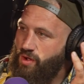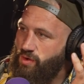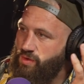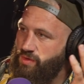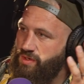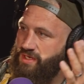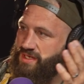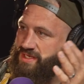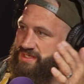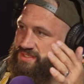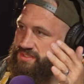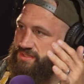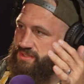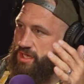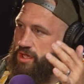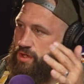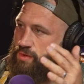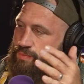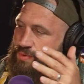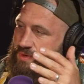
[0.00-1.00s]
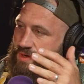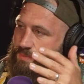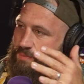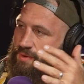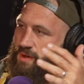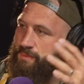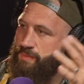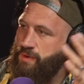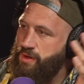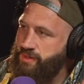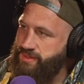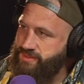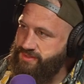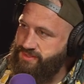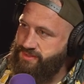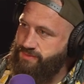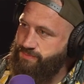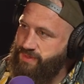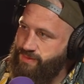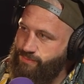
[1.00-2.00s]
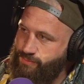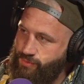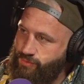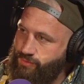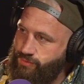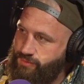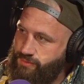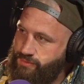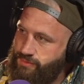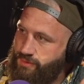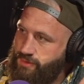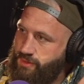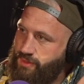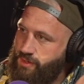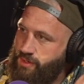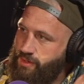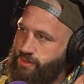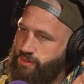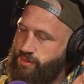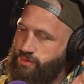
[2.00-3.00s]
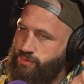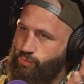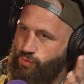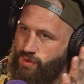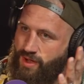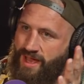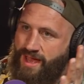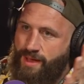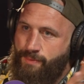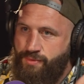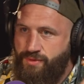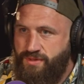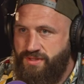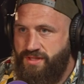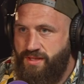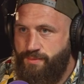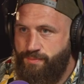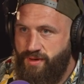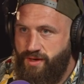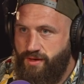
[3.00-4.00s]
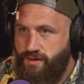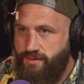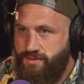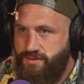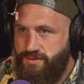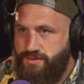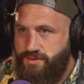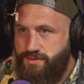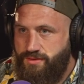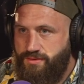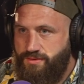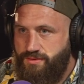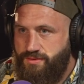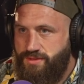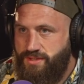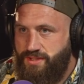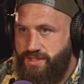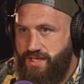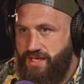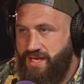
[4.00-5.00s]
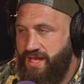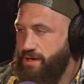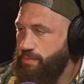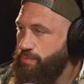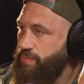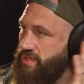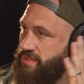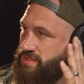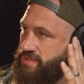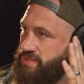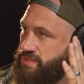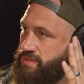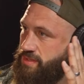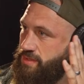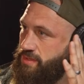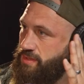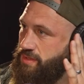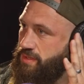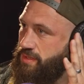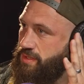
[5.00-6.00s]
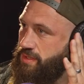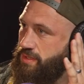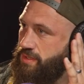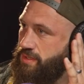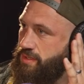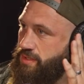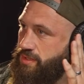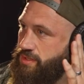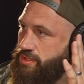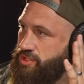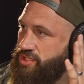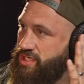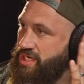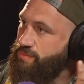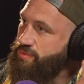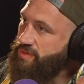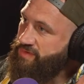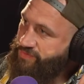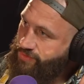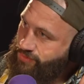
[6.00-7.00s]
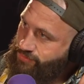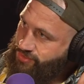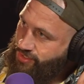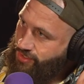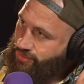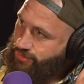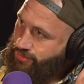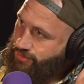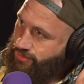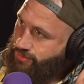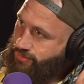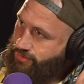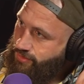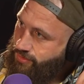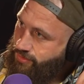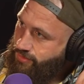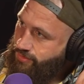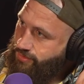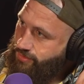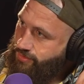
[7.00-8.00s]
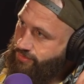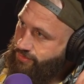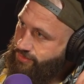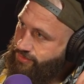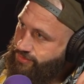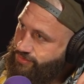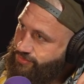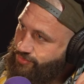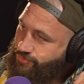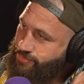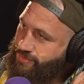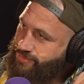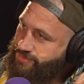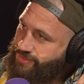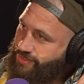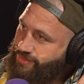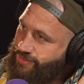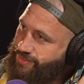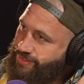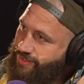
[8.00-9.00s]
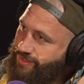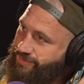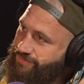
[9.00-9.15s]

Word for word: or at least open up our minds a bit more mm. on what happened in the past to then help us shape our future. It's almost like